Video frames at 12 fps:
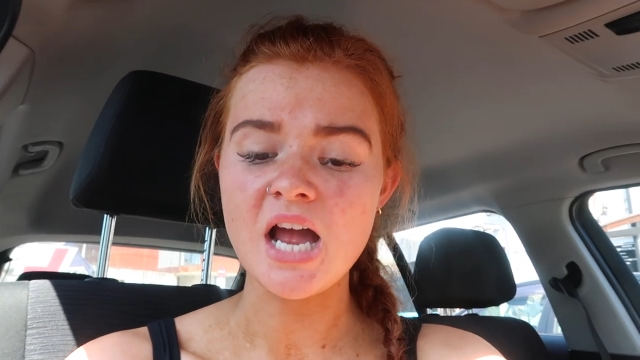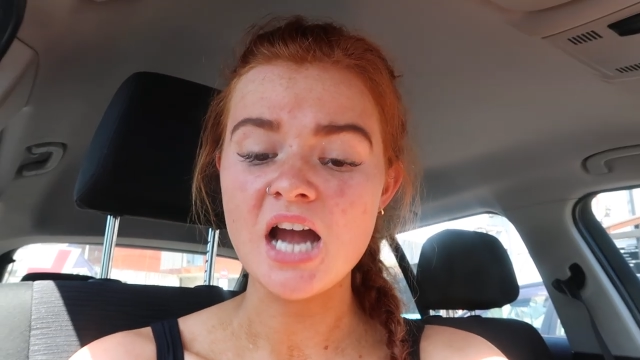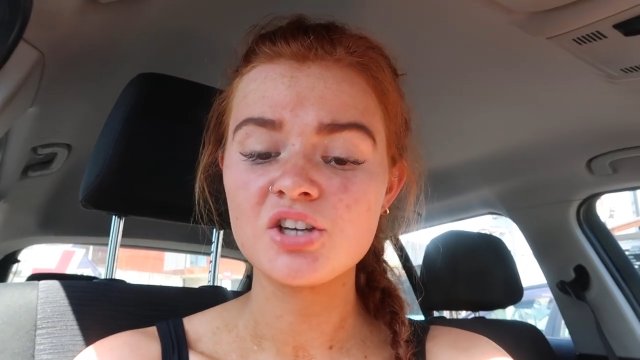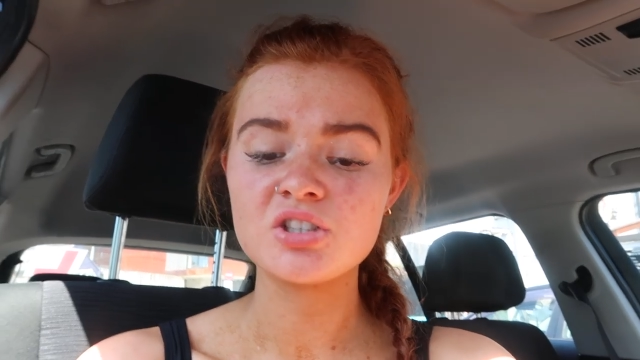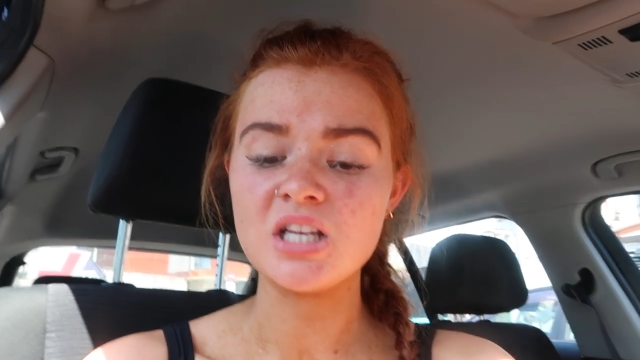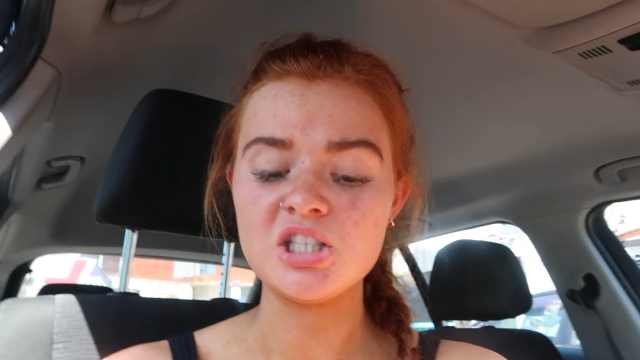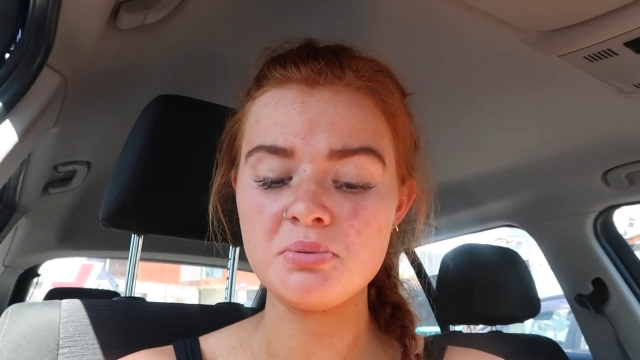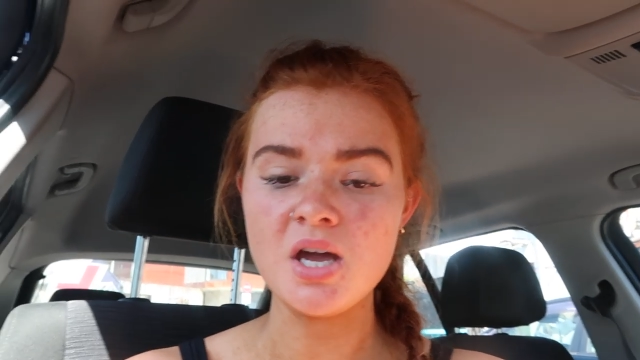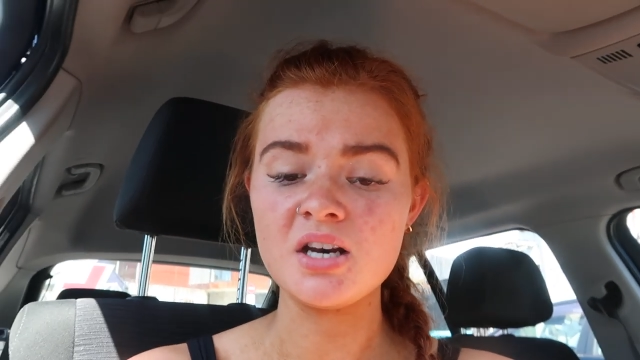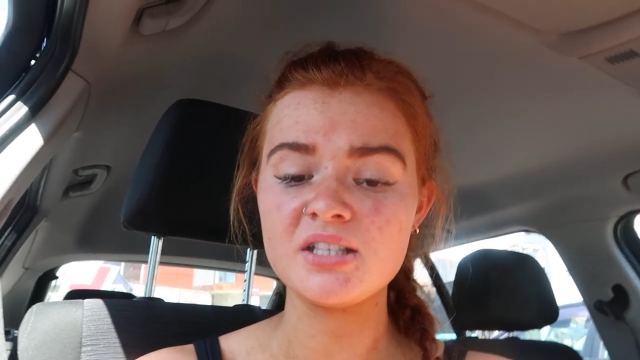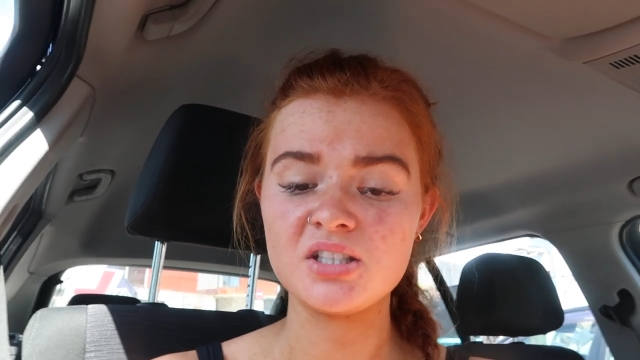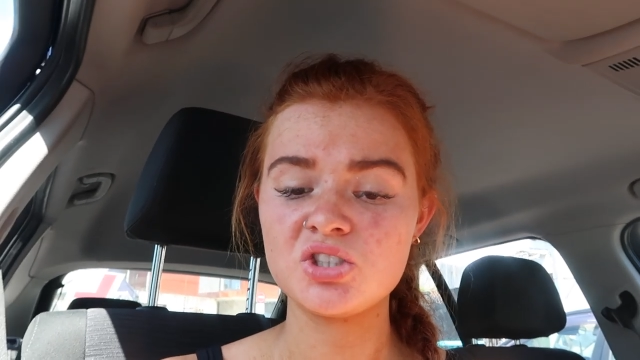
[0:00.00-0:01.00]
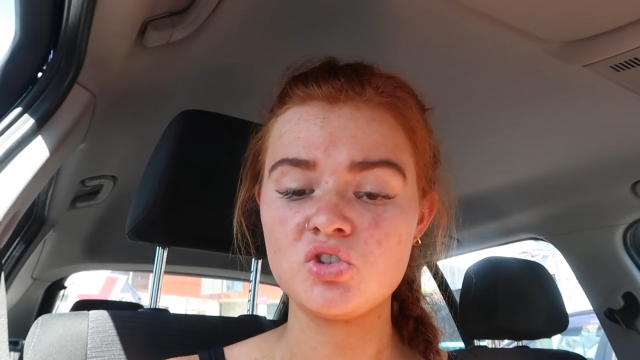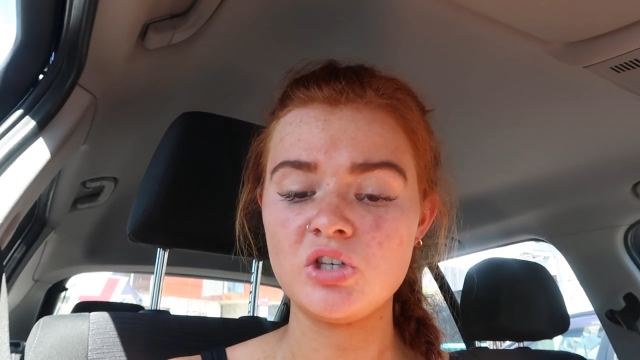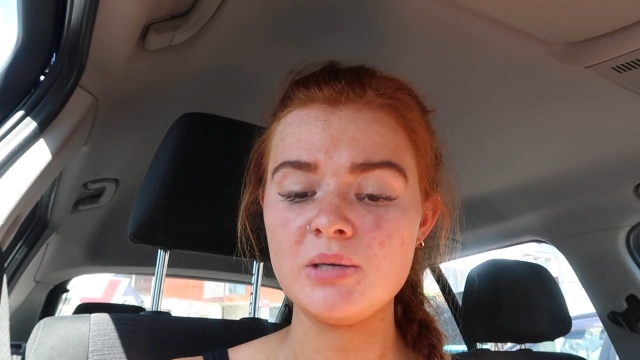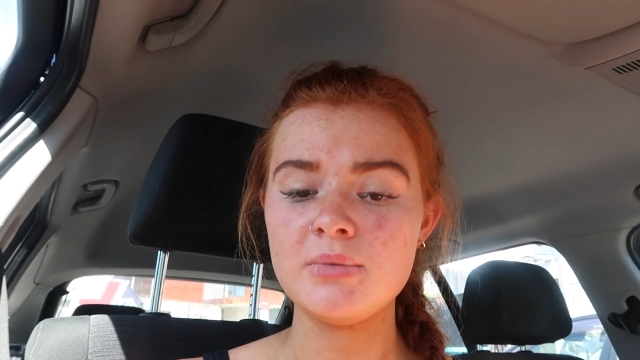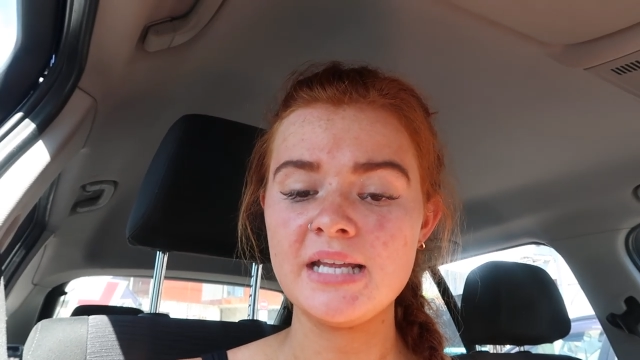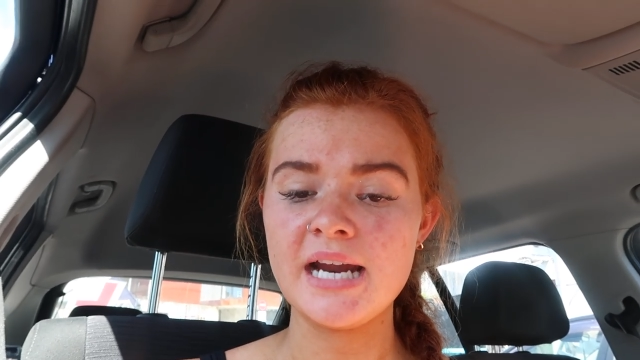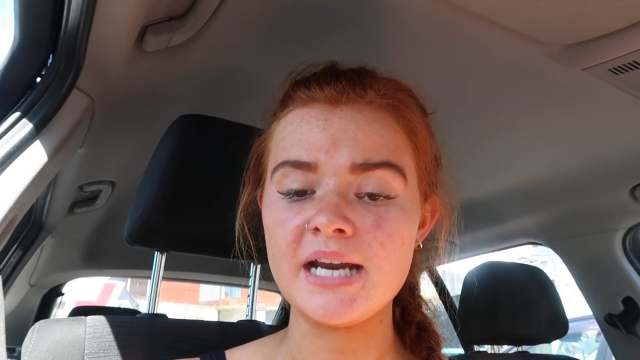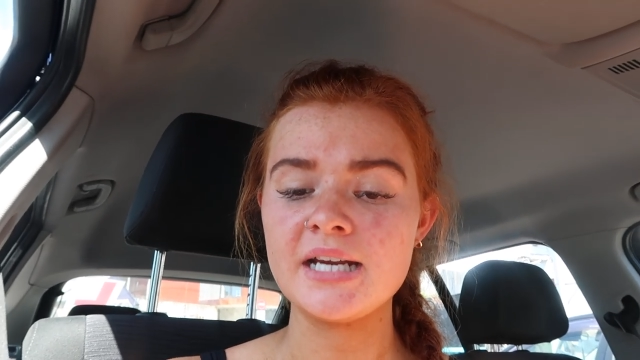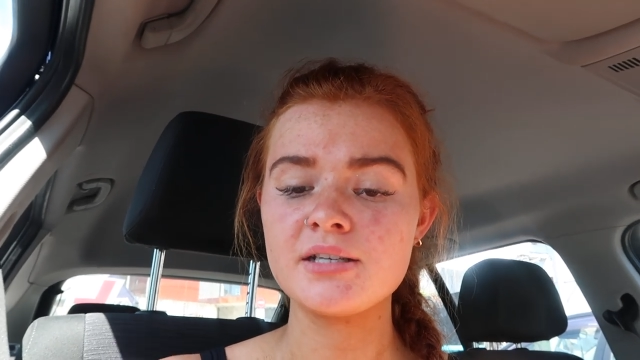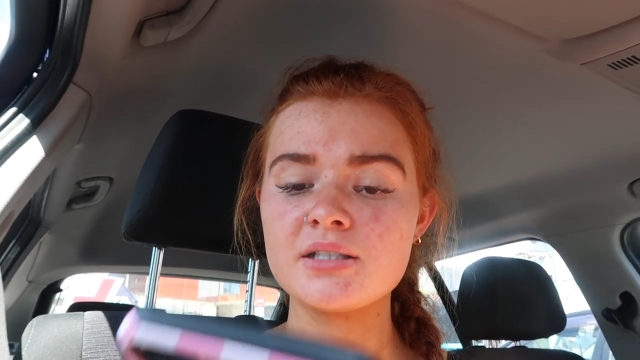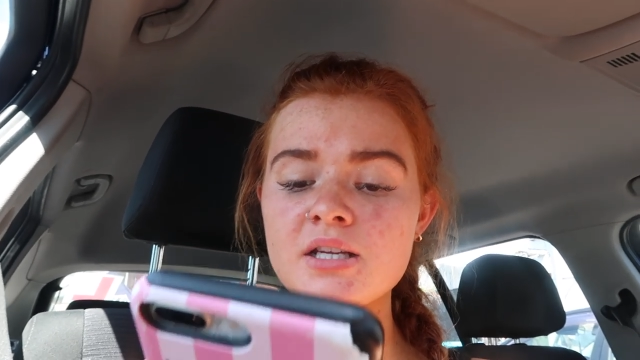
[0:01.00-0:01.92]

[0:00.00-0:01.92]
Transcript: actually, to be honest, extremely hard.